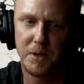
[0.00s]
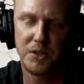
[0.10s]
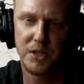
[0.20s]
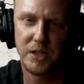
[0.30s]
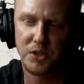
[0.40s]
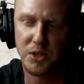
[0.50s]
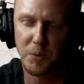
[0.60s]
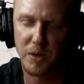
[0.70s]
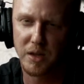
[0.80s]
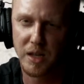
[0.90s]
Piercy is
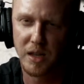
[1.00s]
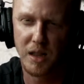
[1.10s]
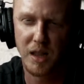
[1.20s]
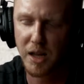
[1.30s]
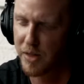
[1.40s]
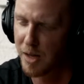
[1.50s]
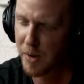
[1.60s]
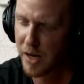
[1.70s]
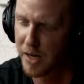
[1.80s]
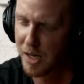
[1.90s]
good with In Love Thy
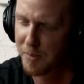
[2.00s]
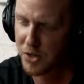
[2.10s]
Body. I'm